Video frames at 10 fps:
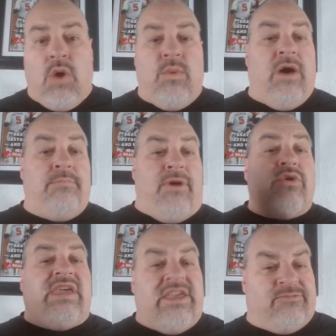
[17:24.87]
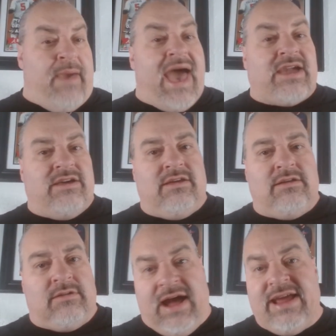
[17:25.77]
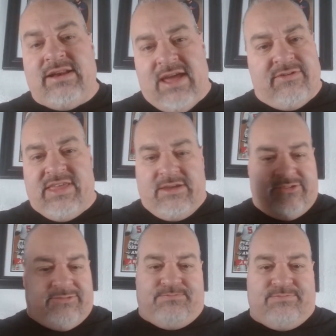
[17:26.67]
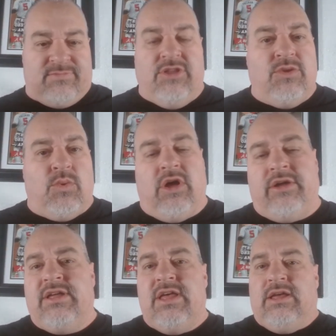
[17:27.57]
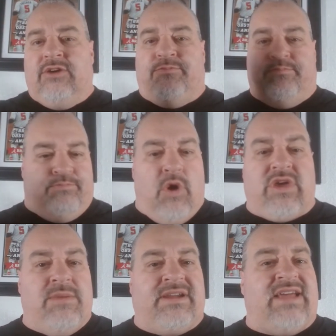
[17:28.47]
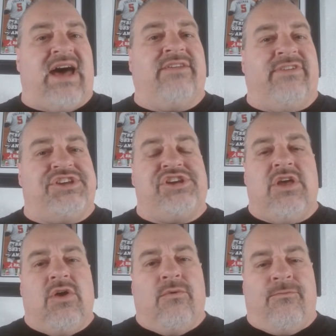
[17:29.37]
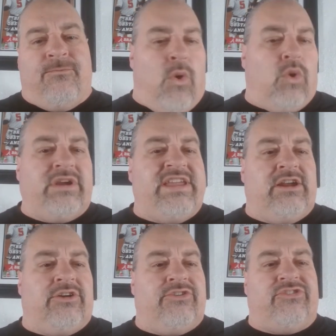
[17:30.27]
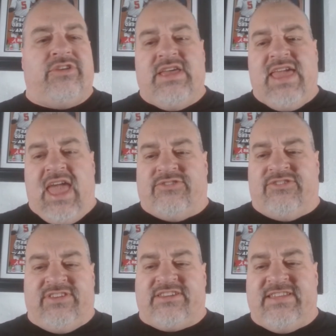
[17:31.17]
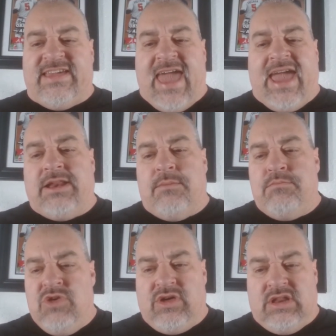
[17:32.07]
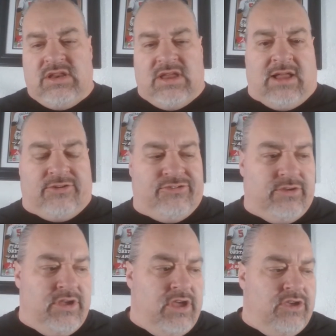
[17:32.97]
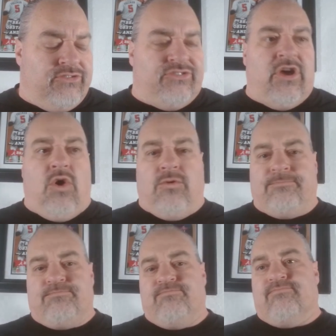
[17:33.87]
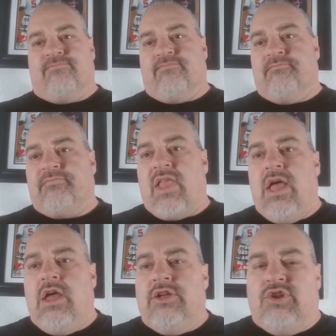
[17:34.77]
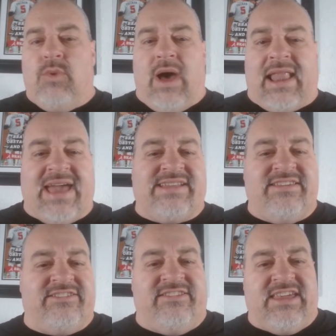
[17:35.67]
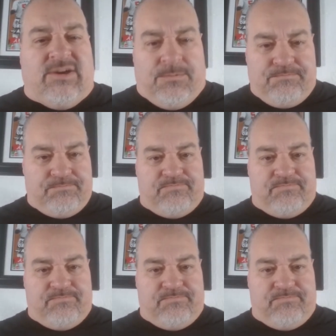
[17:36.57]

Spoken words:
Well, Bogey is back, right? Everything's good in the world of Bogey Bogdanovic. 4 years and $68 million. So, do I like this deal?